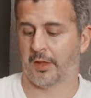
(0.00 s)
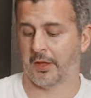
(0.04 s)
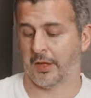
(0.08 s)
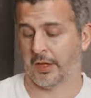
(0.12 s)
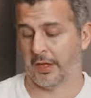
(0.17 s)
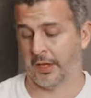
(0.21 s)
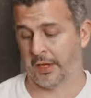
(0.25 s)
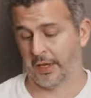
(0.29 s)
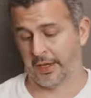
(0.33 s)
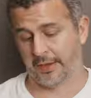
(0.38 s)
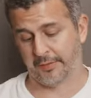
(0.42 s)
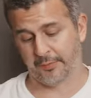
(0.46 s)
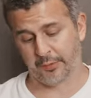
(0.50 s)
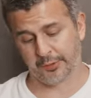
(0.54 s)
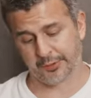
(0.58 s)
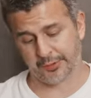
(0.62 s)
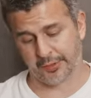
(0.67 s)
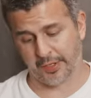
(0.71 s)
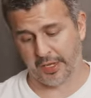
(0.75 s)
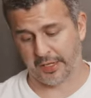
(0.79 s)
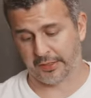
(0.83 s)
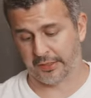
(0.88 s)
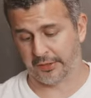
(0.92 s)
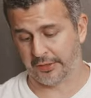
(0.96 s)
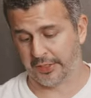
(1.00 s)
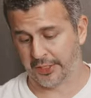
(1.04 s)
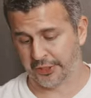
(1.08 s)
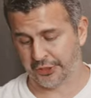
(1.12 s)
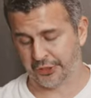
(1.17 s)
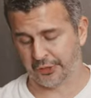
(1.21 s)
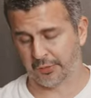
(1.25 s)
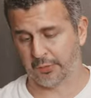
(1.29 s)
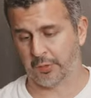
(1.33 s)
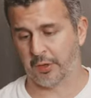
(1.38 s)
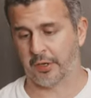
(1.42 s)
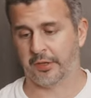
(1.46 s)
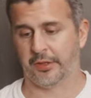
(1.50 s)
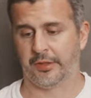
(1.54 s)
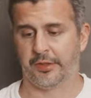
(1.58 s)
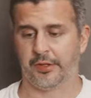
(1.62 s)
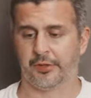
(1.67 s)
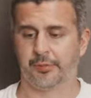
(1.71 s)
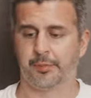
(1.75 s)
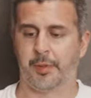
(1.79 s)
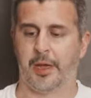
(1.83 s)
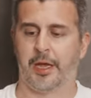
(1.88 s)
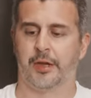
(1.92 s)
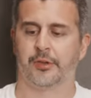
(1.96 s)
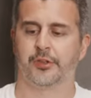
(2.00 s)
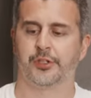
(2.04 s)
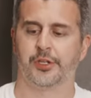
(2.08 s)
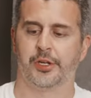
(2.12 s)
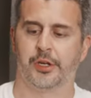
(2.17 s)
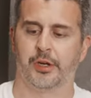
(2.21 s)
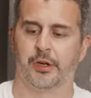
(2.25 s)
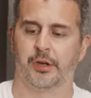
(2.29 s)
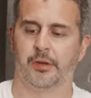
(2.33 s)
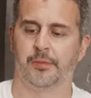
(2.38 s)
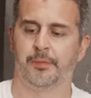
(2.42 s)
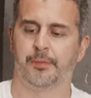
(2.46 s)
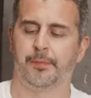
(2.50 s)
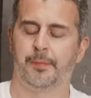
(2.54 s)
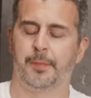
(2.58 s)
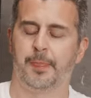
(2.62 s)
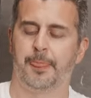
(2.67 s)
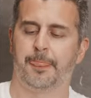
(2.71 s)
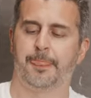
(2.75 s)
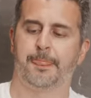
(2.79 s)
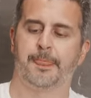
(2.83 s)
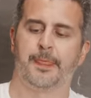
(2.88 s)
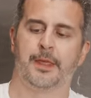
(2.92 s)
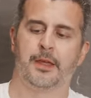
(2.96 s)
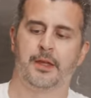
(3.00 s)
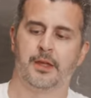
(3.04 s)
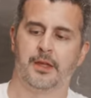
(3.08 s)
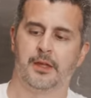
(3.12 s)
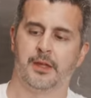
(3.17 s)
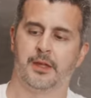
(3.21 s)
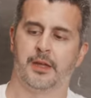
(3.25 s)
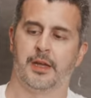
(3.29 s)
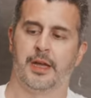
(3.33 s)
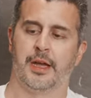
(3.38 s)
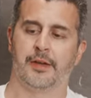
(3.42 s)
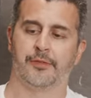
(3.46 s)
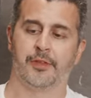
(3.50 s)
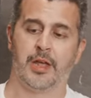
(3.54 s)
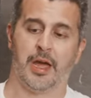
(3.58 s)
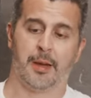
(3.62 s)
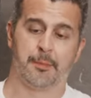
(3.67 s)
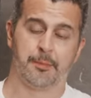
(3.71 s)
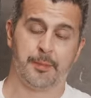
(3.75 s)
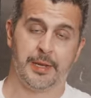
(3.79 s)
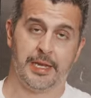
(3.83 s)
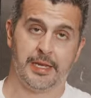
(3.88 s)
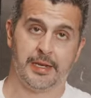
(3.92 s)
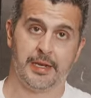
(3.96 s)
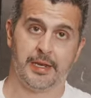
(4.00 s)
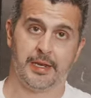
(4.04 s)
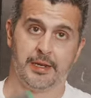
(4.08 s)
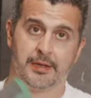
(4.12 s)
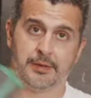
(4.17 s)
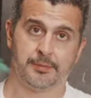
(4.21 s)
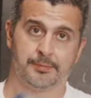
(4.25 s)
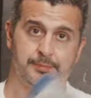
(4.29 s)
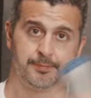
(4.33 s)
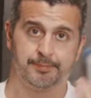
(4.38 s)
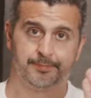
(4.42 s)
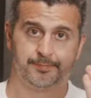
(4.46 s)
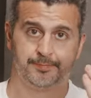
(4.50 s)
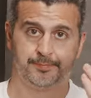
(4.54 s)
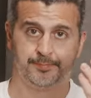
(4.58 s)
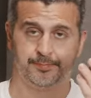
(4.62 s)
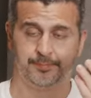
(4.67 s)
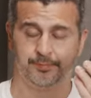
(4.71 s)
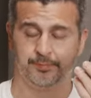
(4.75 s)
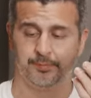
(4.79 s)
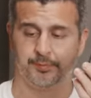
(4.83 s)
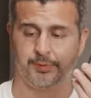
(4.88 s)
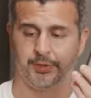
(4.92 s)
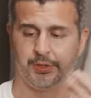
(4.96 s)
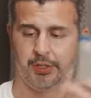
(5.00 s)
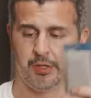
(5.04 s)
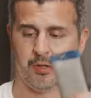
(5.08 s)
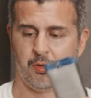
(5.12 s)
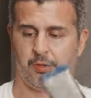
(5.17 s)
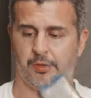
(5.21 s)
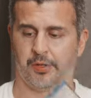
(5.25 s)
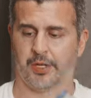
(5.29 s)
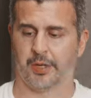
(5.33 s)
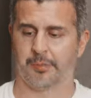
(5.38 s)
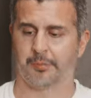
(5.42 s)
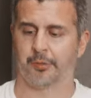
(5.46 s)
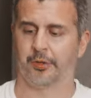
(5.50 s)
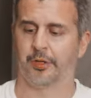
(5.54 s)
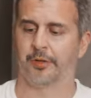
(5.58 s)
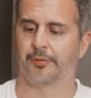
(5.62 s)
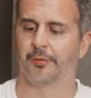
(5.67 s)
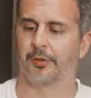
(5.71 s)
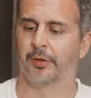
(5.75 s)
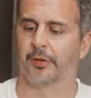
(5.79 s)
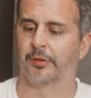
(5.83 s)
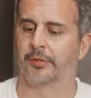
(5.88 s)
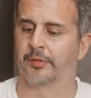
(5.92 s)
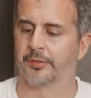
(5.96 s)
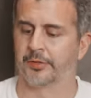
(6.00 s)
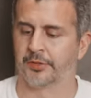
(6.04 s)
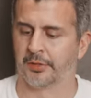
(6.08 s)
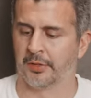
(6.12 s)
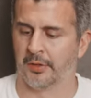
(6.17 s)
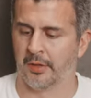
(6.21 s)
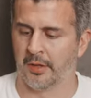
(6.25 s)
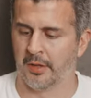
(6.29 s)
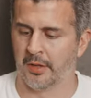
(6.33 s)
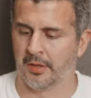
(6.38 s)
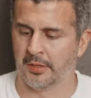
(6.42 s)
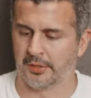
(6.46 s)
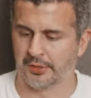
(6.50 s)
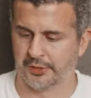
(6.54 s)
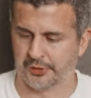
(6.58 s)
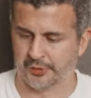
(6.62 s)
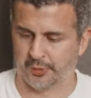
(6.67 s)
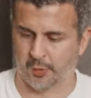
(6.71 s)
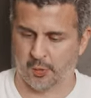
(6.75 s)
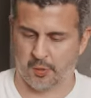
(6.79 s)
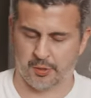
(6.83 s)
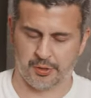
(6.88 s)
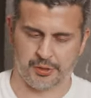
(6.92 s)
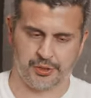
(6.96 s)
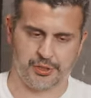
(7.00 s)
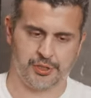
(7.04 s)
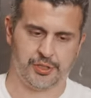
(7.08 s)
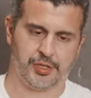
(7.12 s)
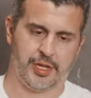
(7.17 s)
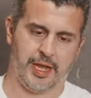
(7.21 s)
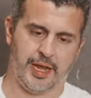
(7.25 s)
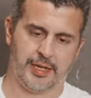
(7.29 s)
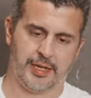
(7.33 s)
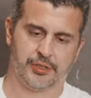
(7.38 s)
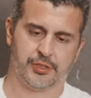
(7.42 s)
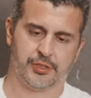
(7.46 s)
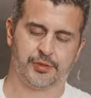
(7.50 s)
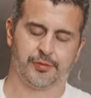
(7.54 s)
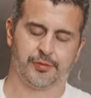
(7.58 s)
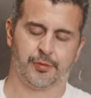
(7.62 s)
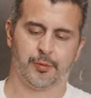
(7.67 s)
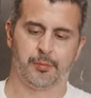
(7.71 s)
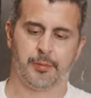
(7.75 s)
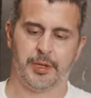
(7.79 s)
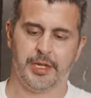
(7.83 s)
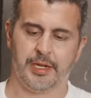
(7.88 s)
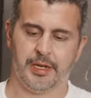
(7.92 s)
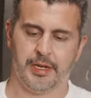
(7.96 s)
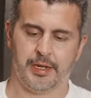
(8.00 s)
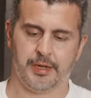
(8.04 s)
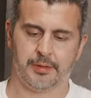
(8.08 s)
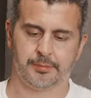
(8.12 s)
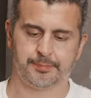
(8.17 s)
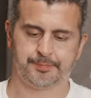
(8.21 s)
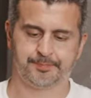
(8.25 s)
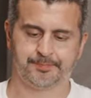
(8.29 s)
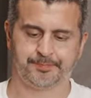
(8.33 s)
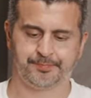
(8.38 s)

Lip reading: I've also got an additional one in this pouch here. I've got media, so a couple different storage cases for media.